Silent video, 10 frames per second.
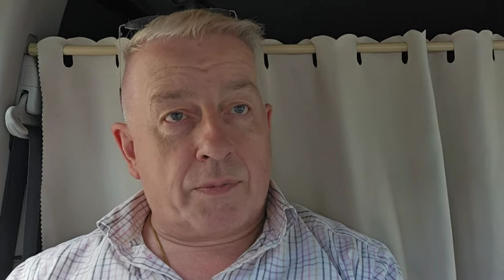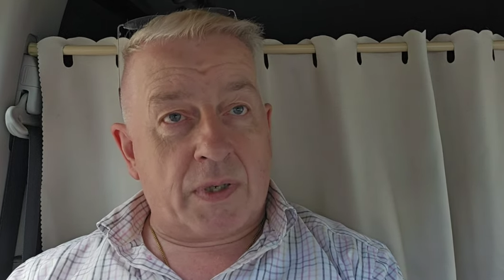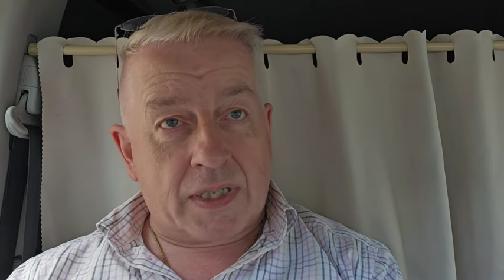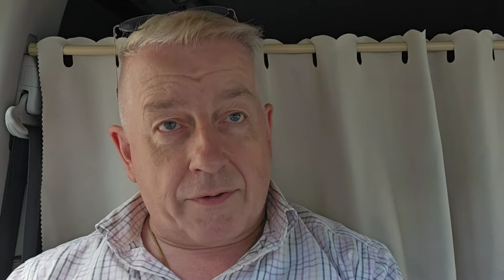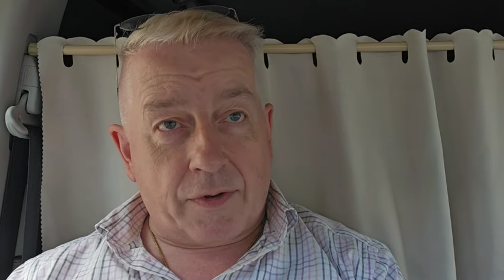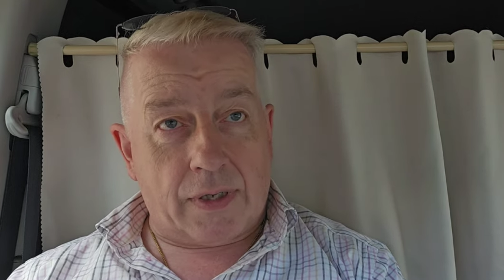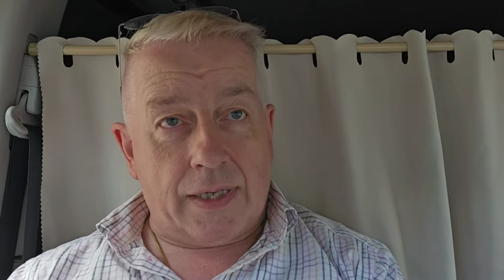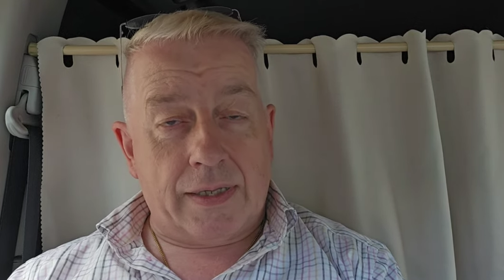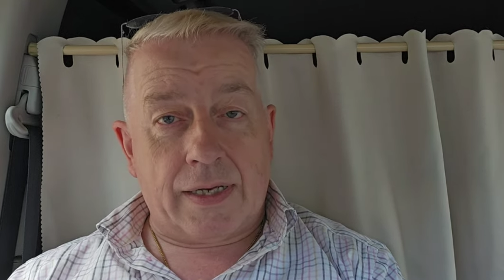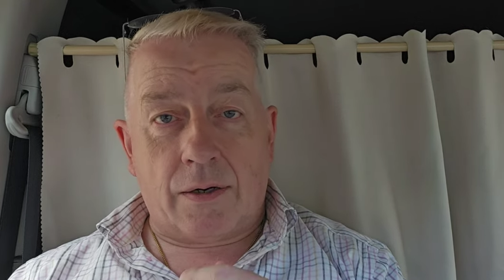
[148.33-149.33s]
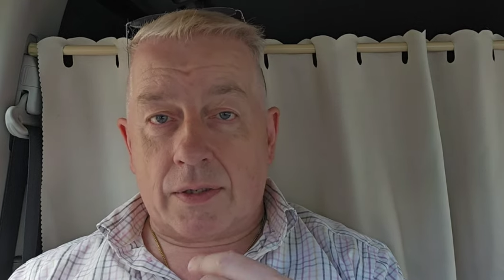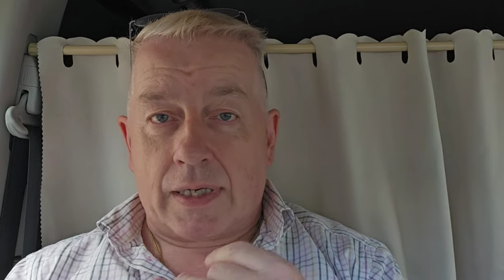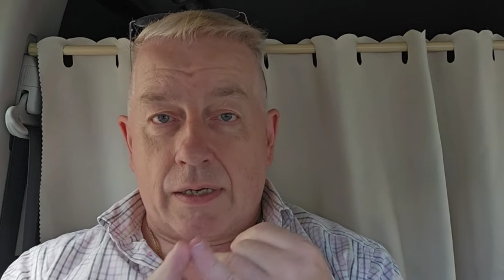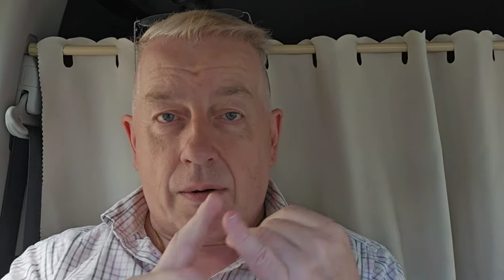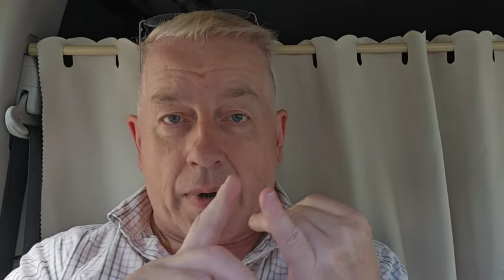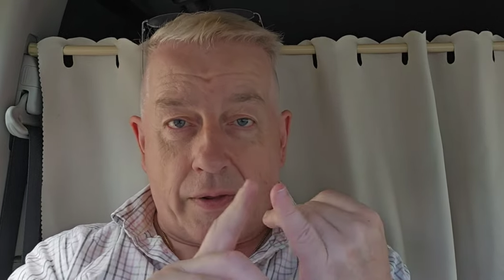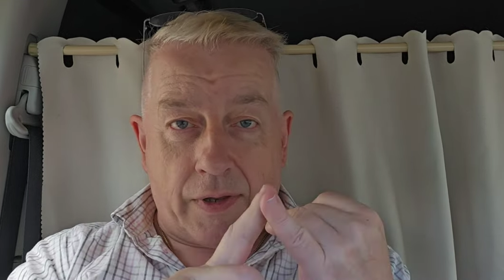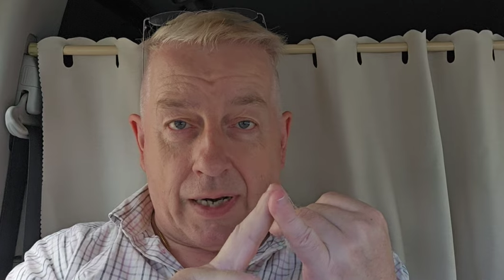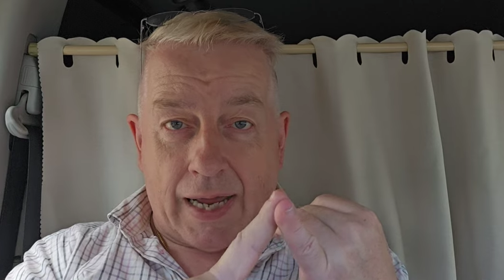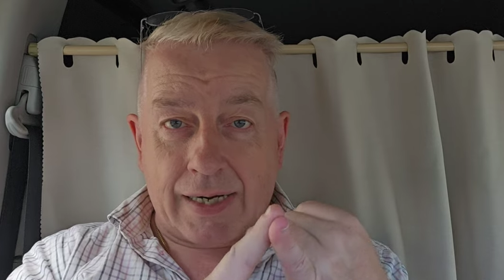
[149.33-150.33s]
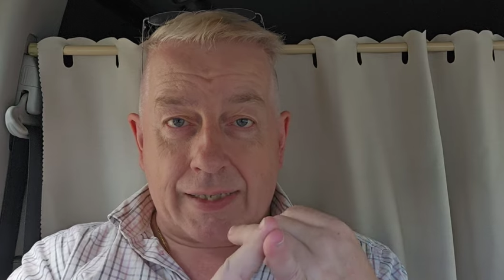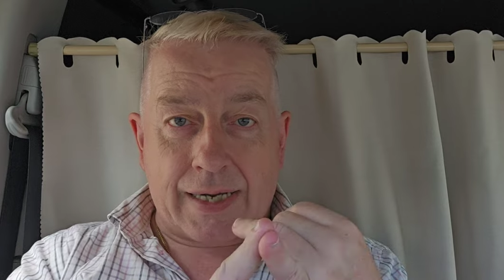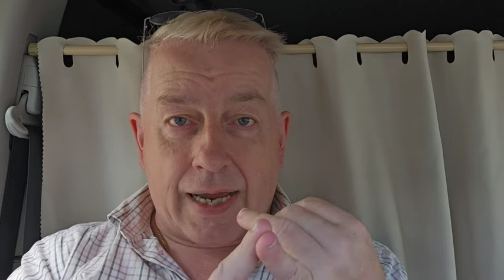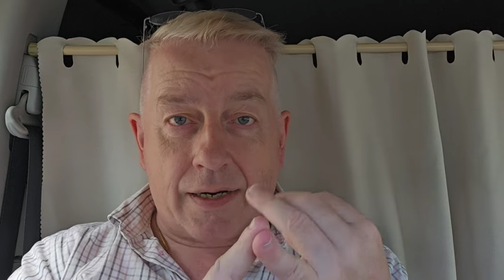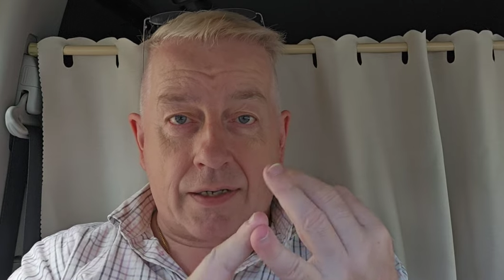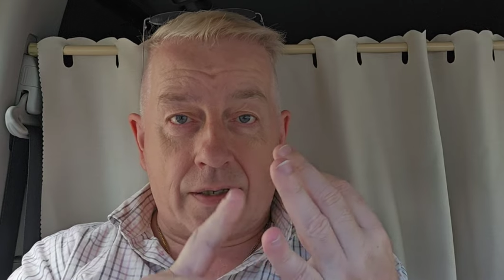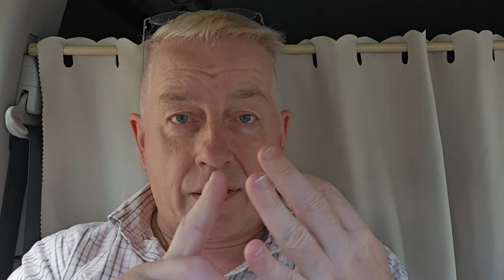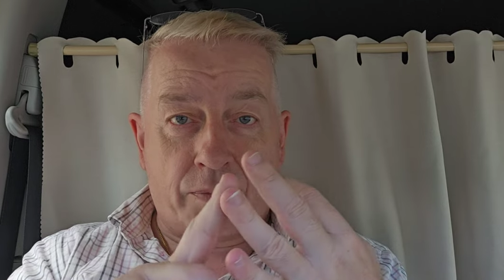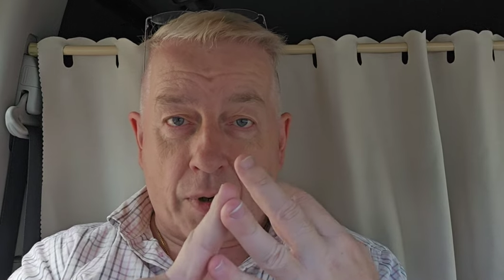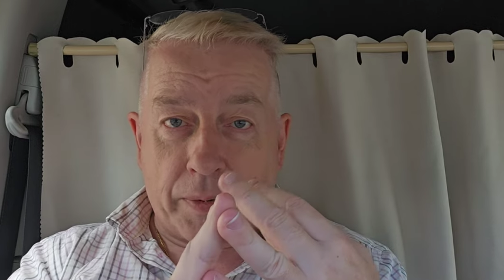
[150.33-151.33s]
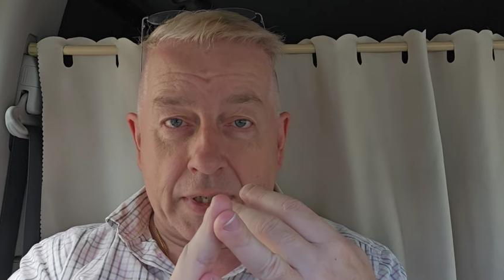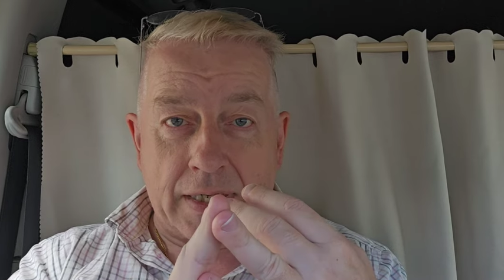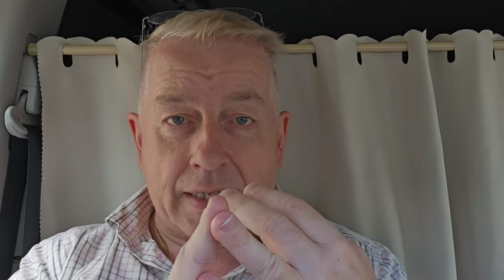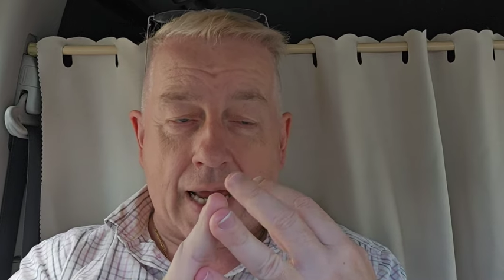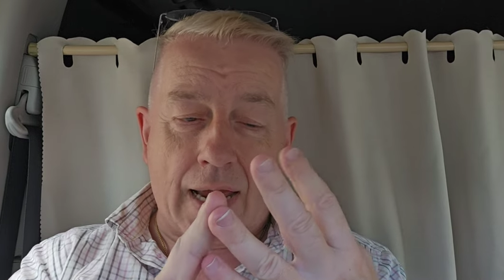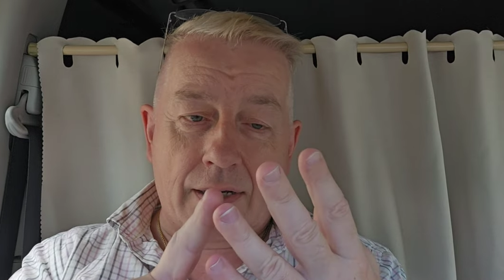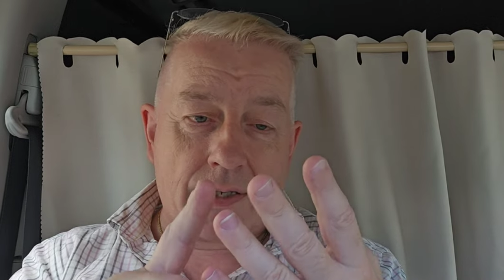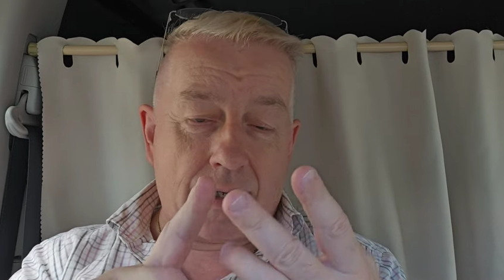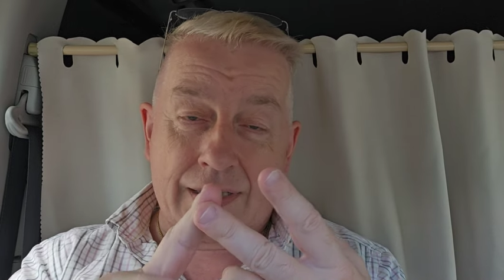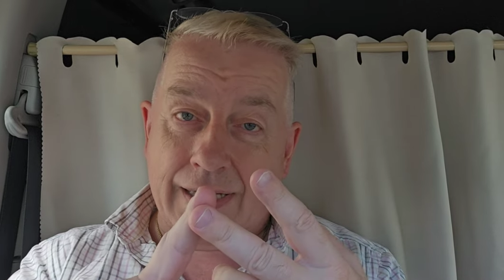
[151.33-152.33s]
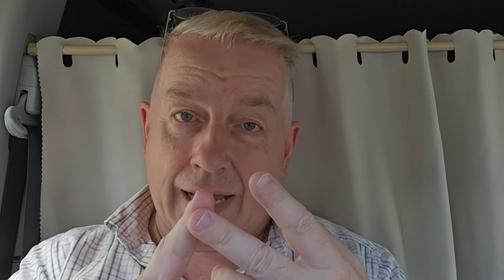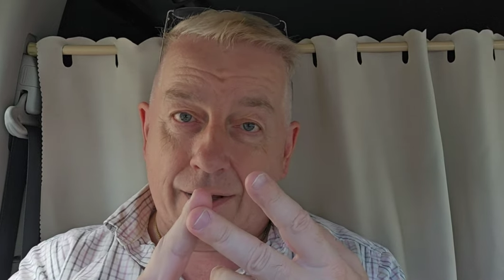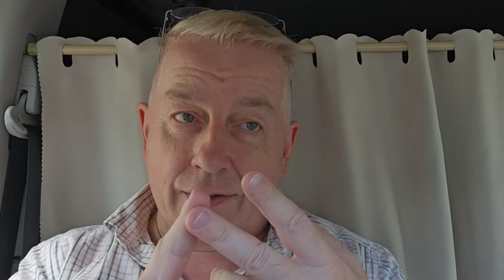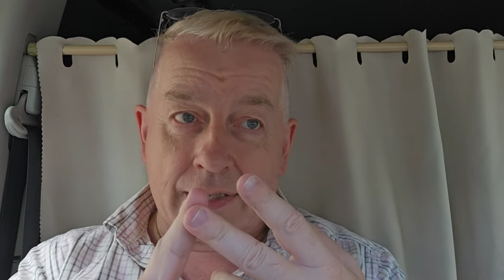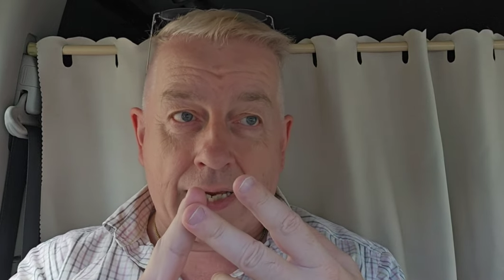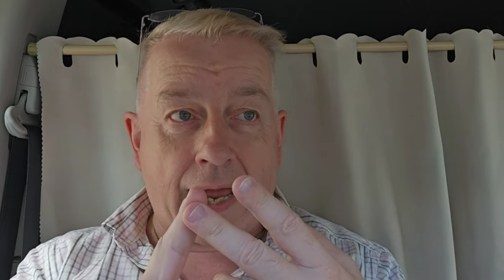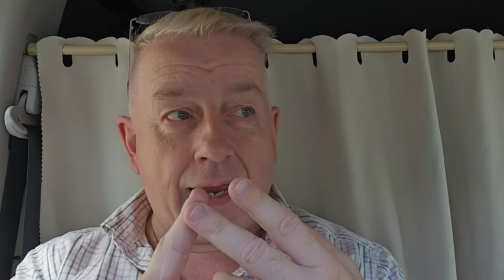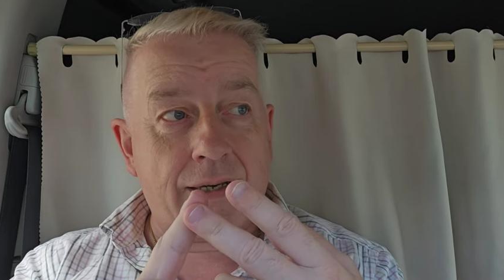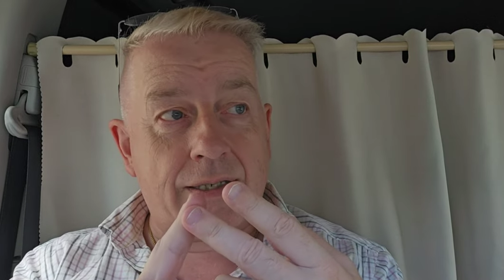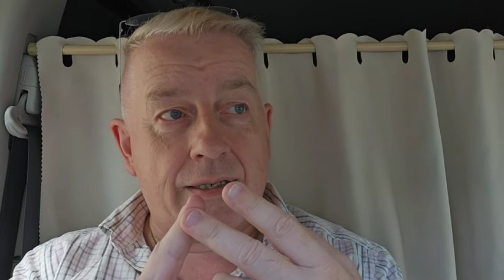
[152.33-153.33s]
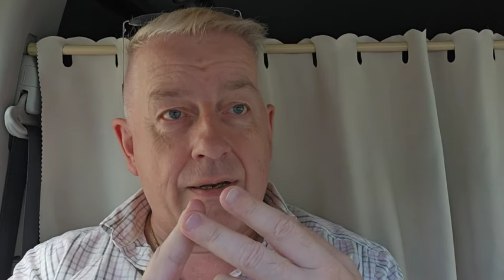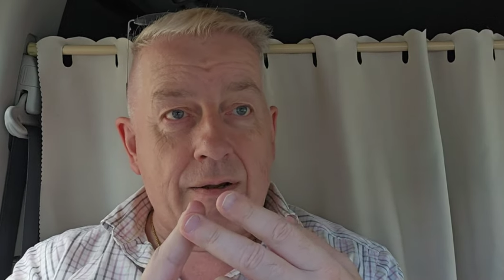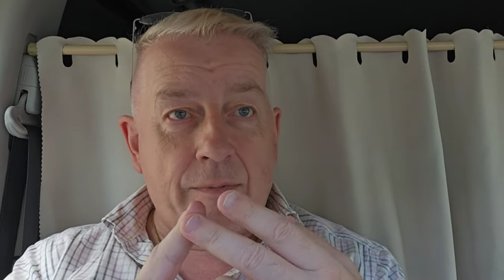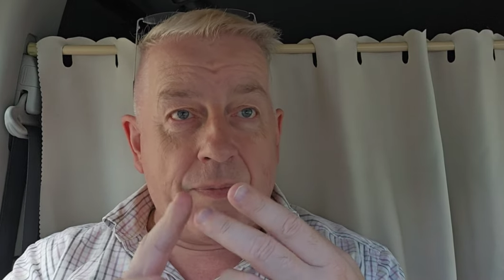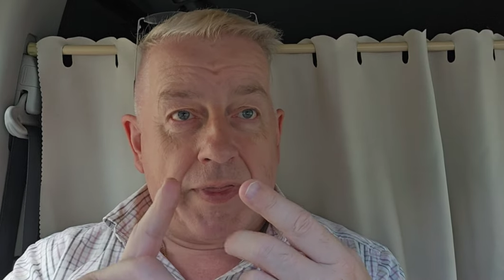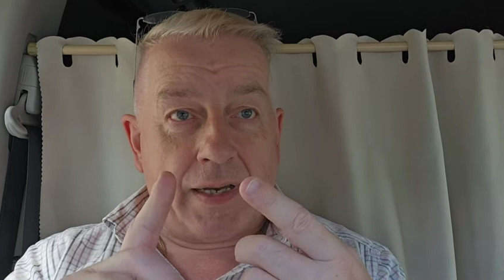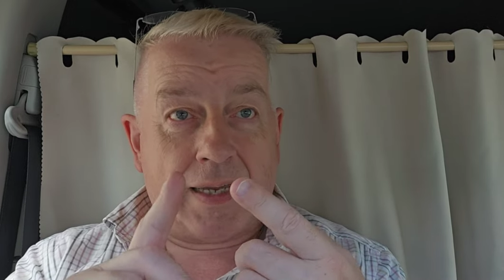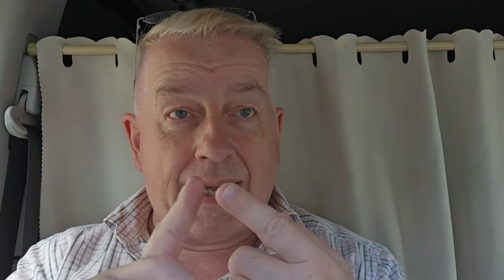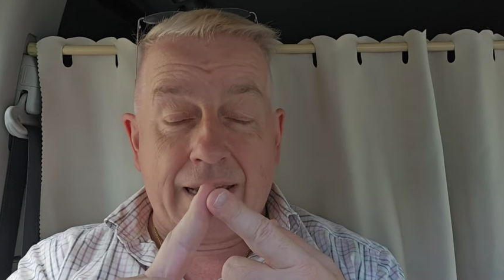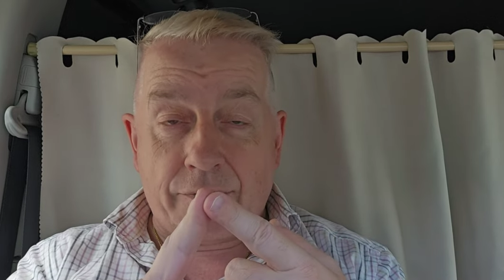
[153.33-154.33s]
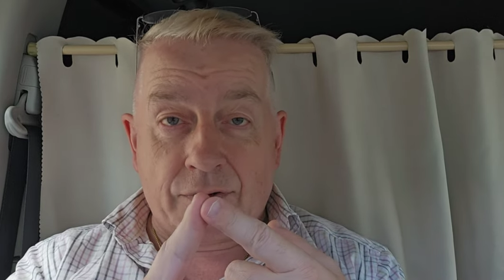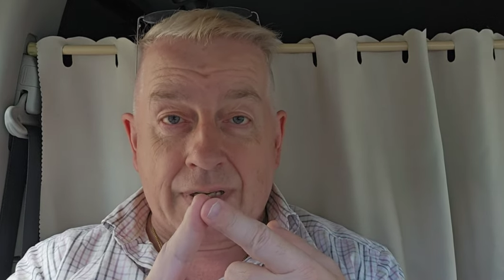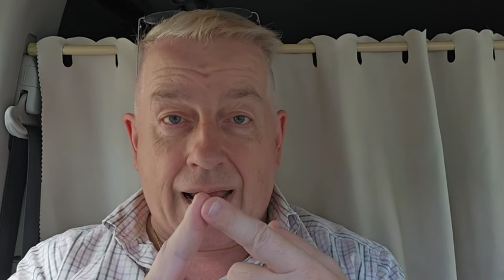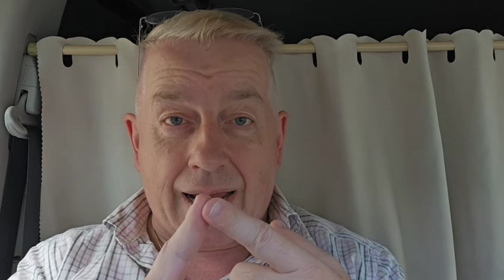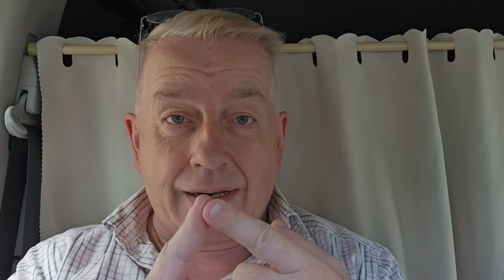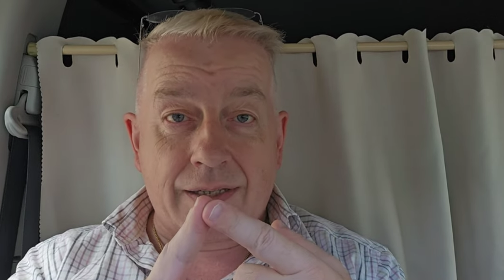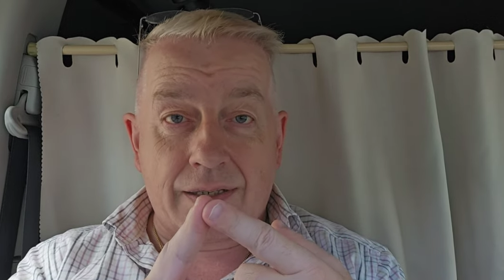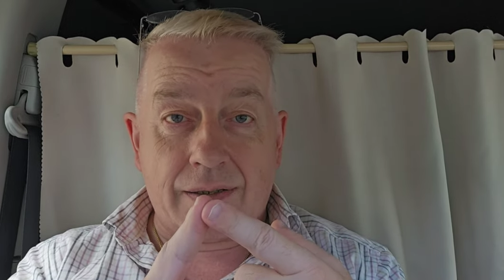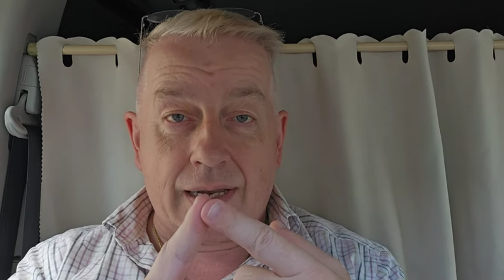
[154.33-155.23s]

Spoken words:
Specifically, they don't tell you about the land tax, the property tax, the sales tax, the gift tax.